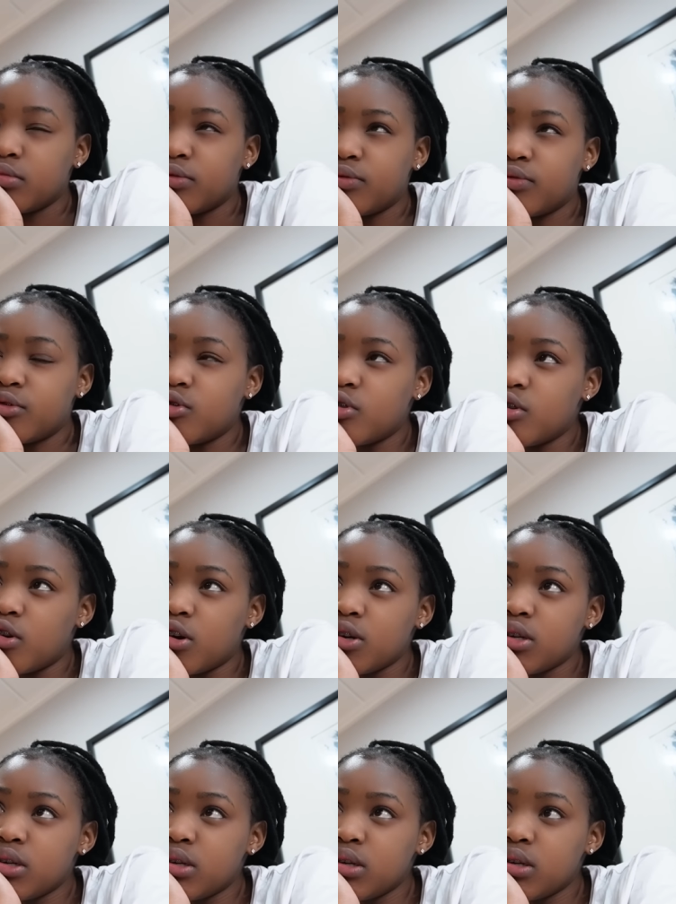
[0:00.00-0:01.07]
four
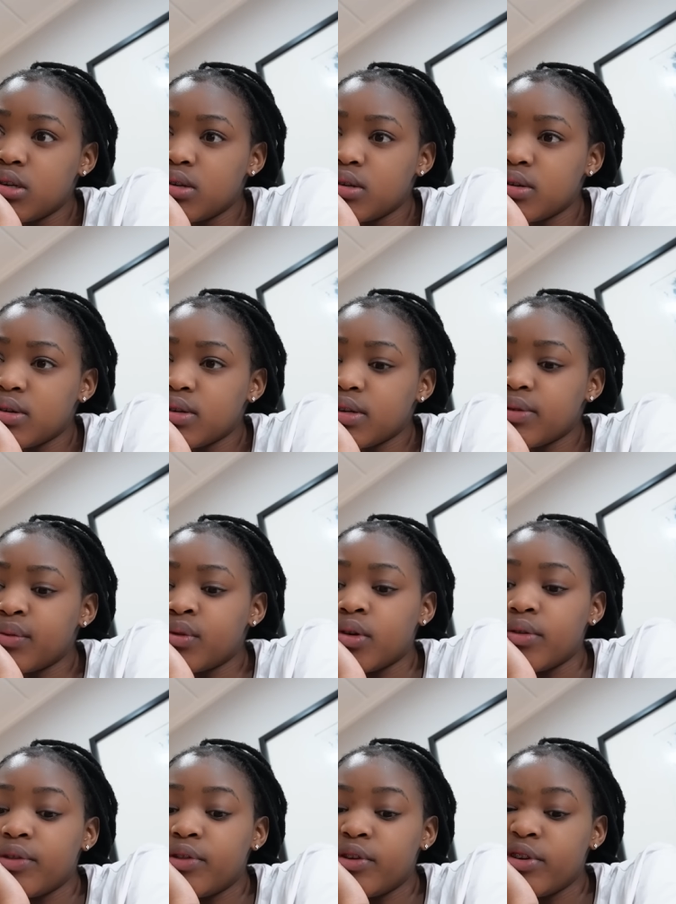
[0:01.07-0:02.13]
classes if
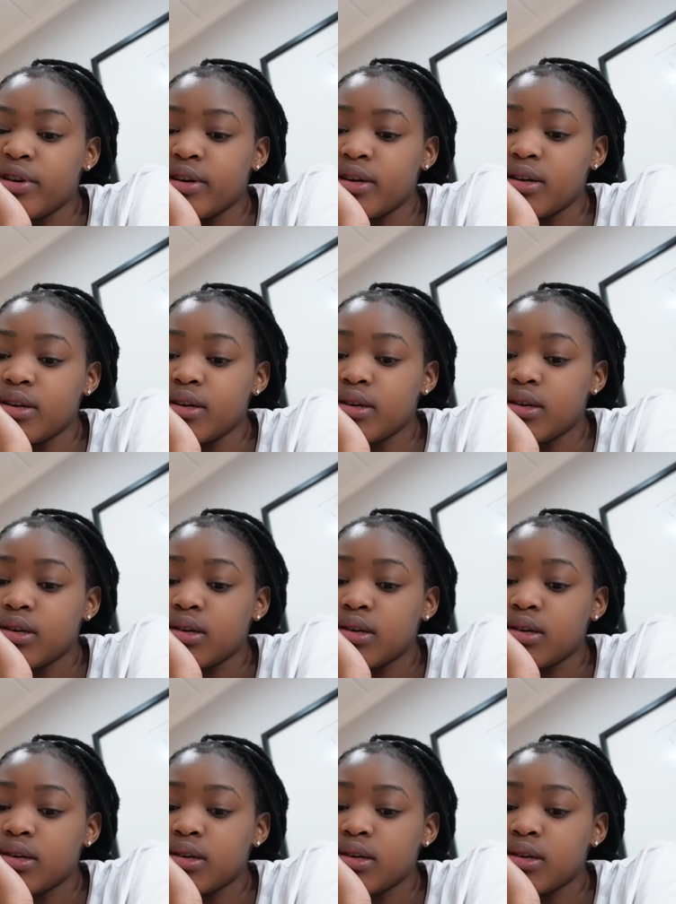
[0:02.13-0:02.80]
not three